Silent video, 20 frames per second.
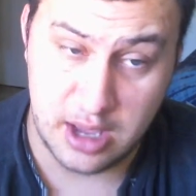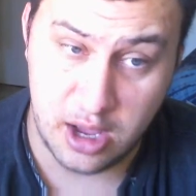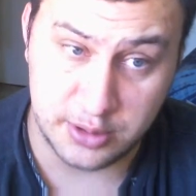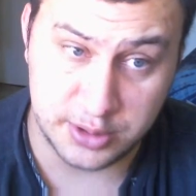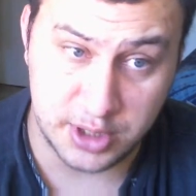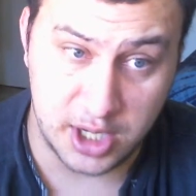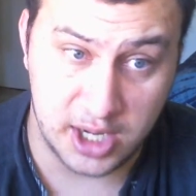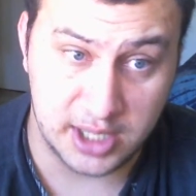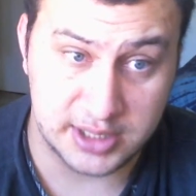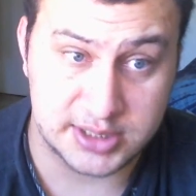
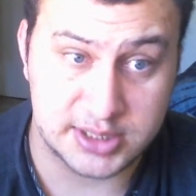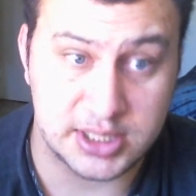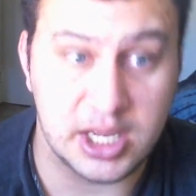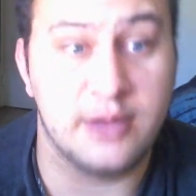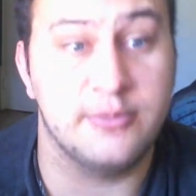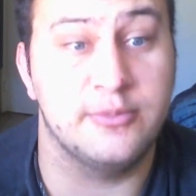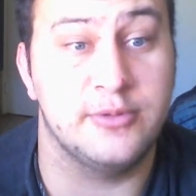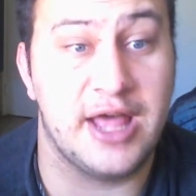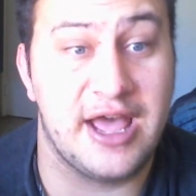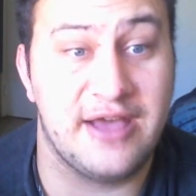
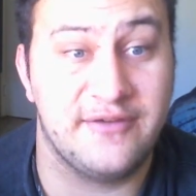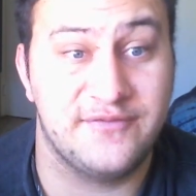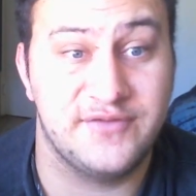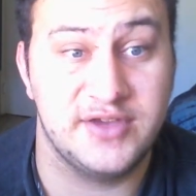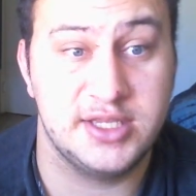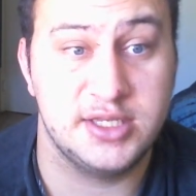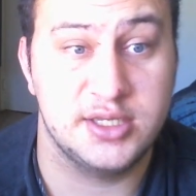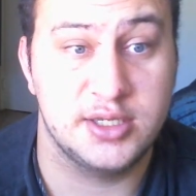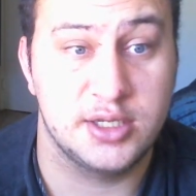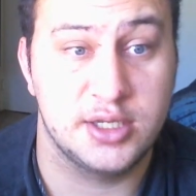Non-stop
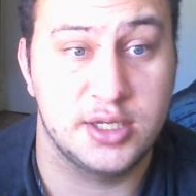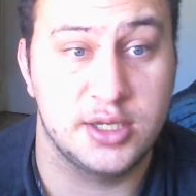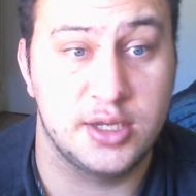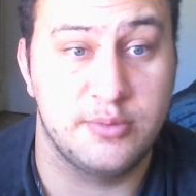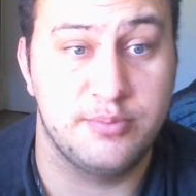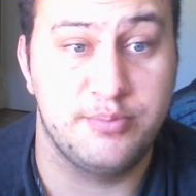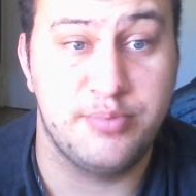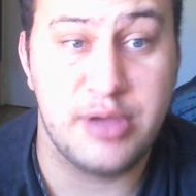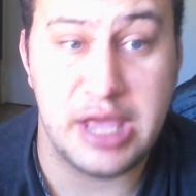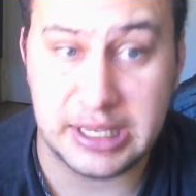laughing,
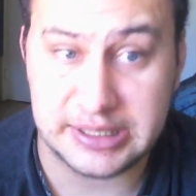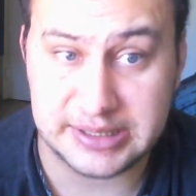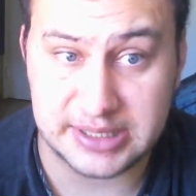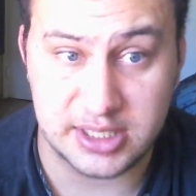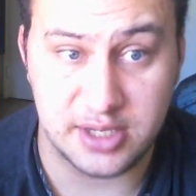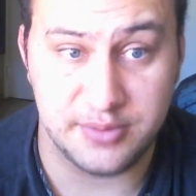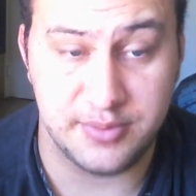piss in